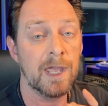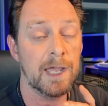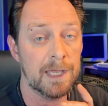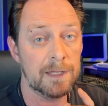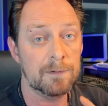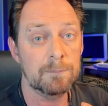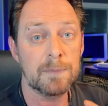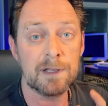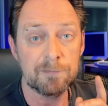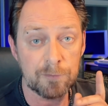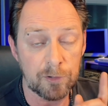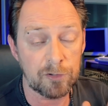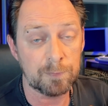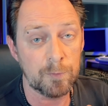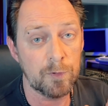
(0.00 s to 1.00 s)
And my
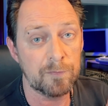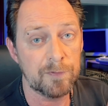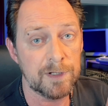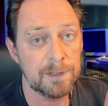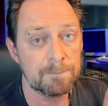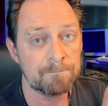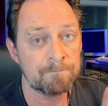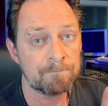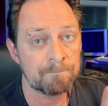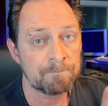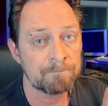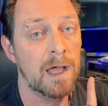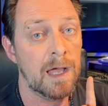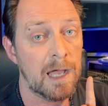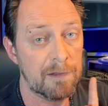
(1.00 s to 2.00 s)
first movie,
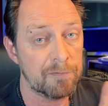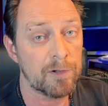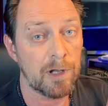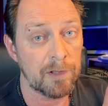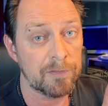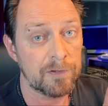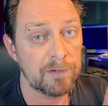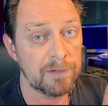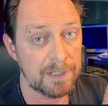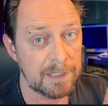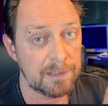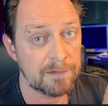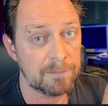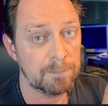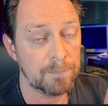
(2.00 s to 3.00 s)
I forgot
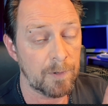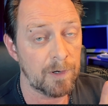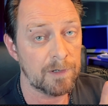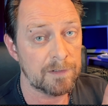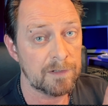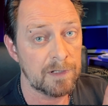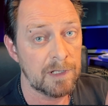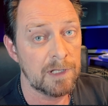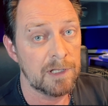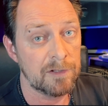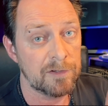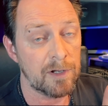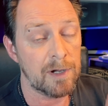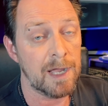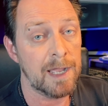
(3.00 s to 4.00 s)
that part.
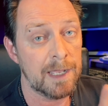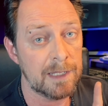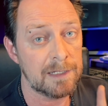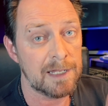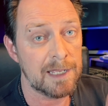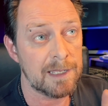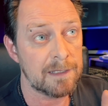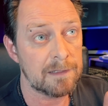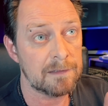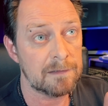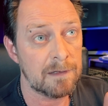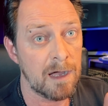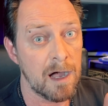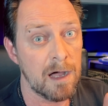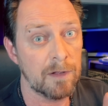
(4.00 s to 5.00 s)
So I had like
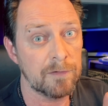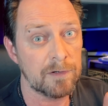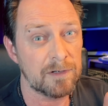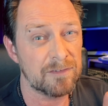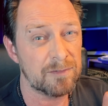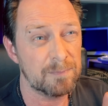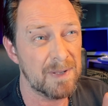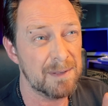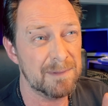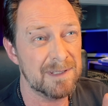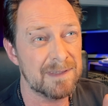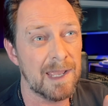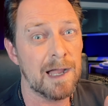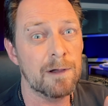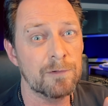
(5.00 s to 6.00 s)
hundreds, maybe
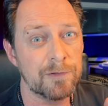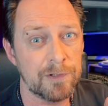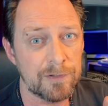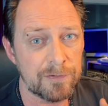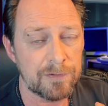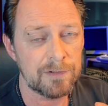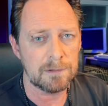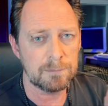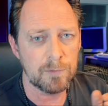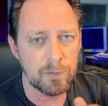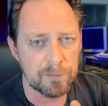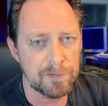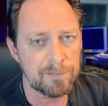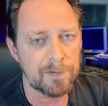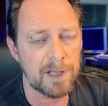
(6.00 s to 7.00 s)
1,000
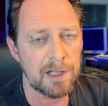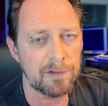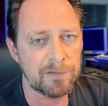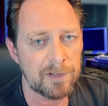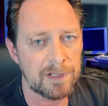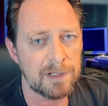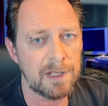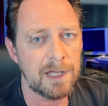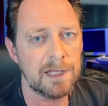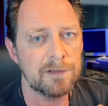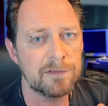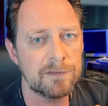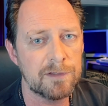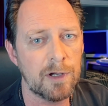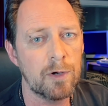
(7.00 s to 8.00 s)
movie files and I
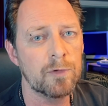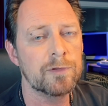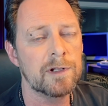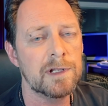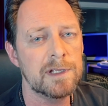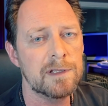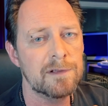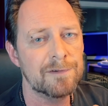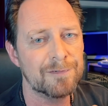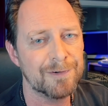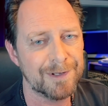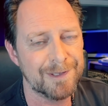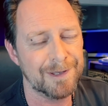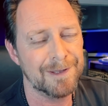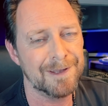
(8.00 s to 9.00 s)
totally
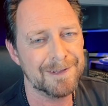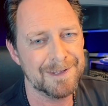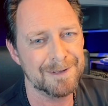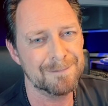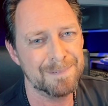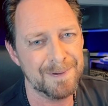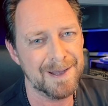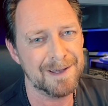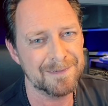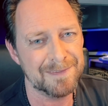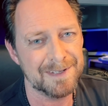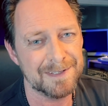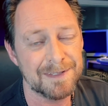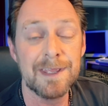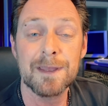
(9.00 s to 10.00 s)
forgot about
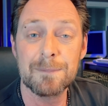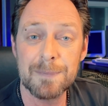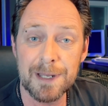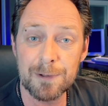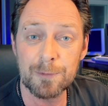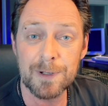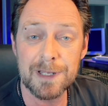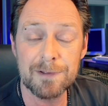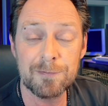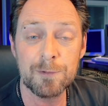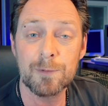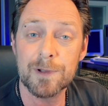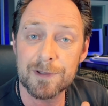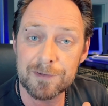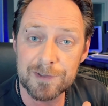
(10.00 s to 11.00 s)
that. By the way, if you
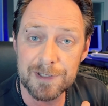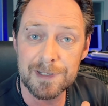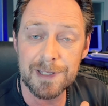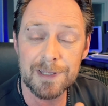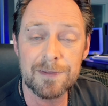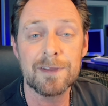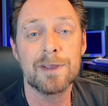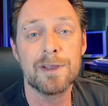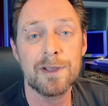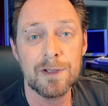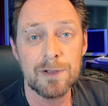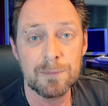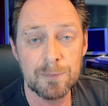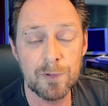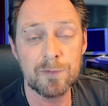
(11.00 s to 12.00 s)
want to see that
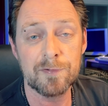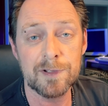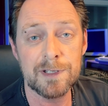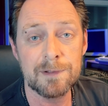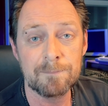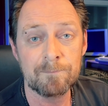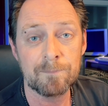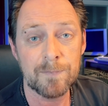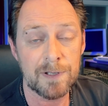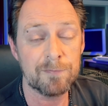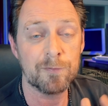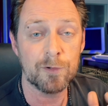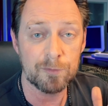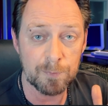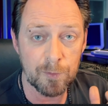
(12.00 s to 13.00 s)
movie, my
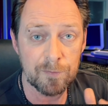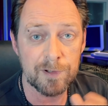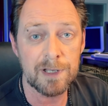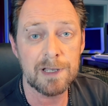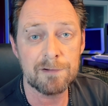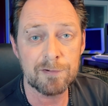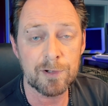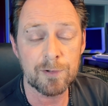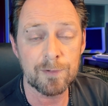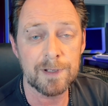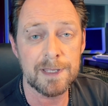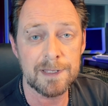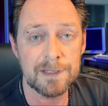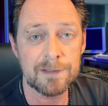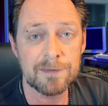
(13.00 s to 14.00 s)
first movie I ever
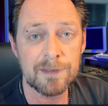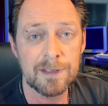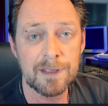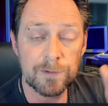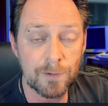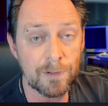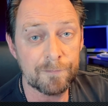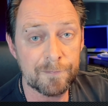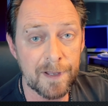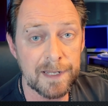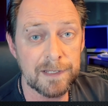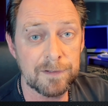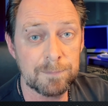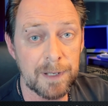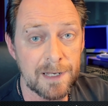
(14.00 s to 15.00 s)
created, you can
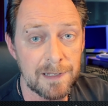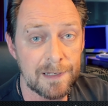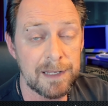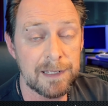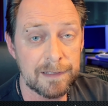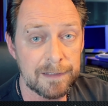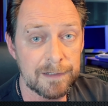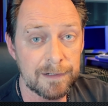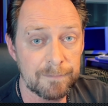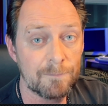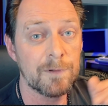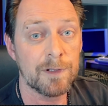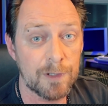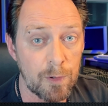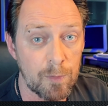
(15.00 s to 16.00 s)
find it by the link here.
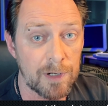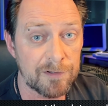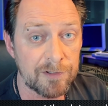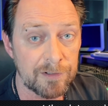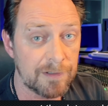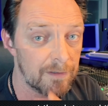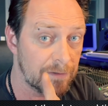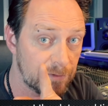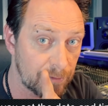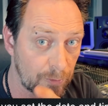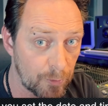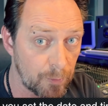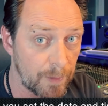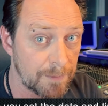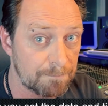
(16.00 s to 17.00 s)
Go watch it, it's a
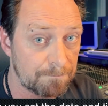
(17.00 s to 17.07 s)
good one.